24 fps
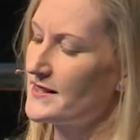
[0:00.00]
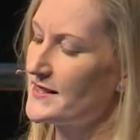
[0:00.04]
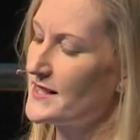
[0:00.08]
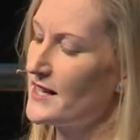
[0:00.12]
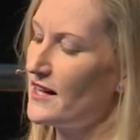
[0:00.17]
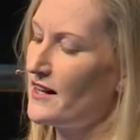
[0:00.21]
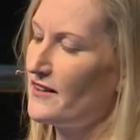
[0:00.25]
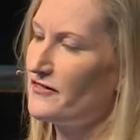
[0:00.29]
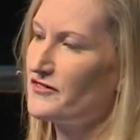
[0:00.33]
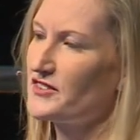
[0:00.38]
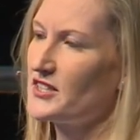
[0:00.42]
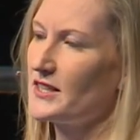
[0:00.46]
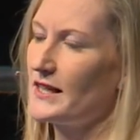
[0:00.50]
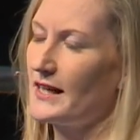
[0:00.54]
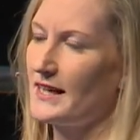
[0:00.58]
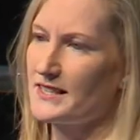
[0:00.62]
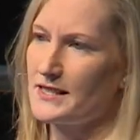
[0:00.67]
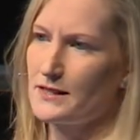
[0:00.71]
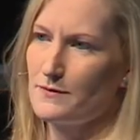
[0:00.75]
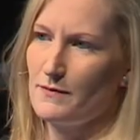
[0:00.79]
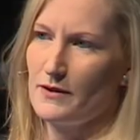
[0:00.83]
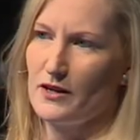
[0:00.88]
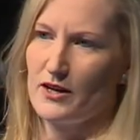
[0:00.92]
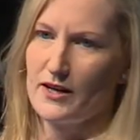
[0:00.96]
soft
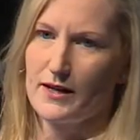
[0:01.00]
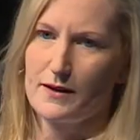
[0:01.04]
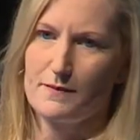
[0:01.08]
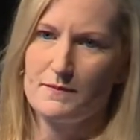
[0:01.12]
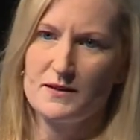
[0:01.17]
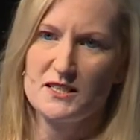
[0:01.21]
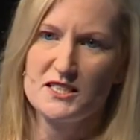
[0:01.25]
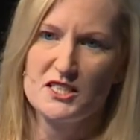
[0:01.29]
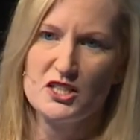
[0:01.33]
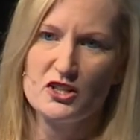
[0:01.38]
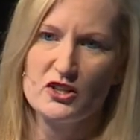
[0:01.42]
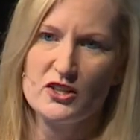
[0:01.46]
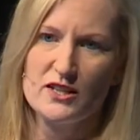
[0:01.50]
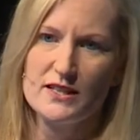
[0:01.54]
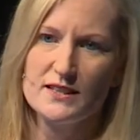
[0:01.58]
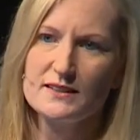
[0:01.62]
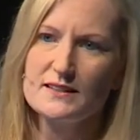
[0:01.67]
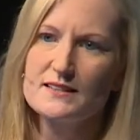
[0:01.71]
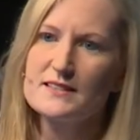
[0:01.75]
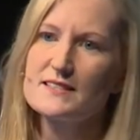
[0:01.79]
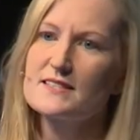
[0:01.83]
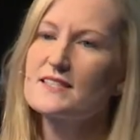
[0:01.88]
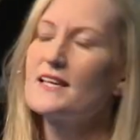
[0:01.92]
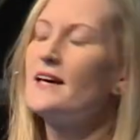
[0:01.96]
elastomeric
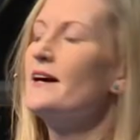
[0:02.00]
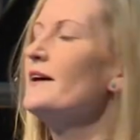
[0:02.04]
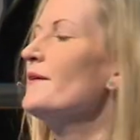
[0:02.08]
materials